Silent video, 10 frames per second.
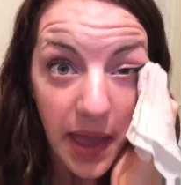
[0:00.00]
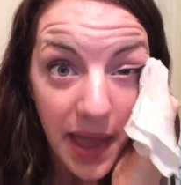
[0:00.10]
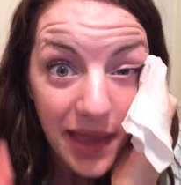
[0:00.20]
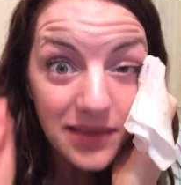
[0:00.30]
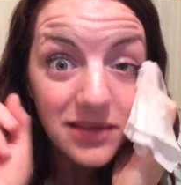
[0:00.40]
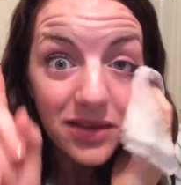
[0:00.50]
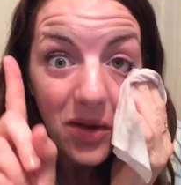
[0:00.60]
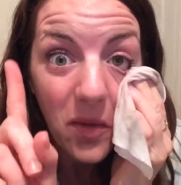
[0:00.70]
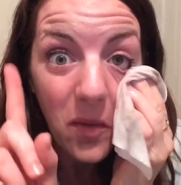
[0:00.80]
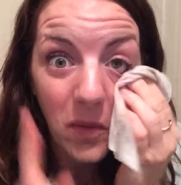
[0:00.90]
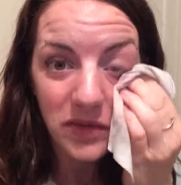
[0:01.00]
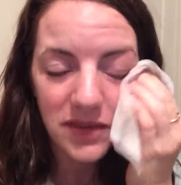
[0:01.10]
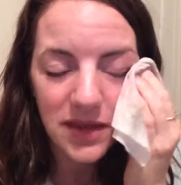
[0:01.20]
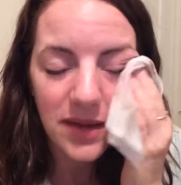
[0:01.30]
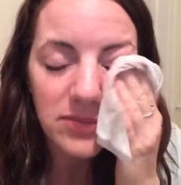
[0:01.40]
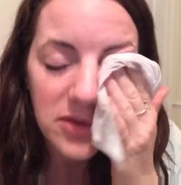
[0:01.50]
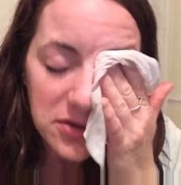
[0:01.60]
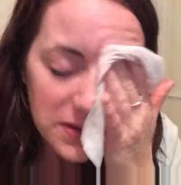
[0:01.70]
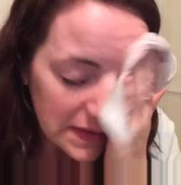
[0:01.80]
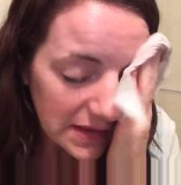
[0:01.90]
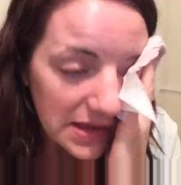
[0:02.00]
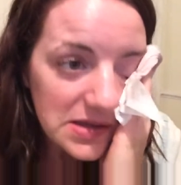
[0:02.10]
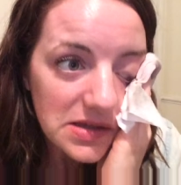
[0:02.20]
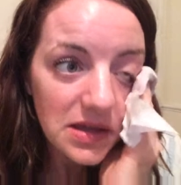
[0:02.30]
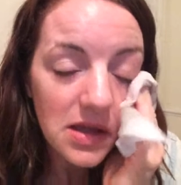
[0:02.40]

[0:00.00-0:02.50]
And one thing I'm noticing,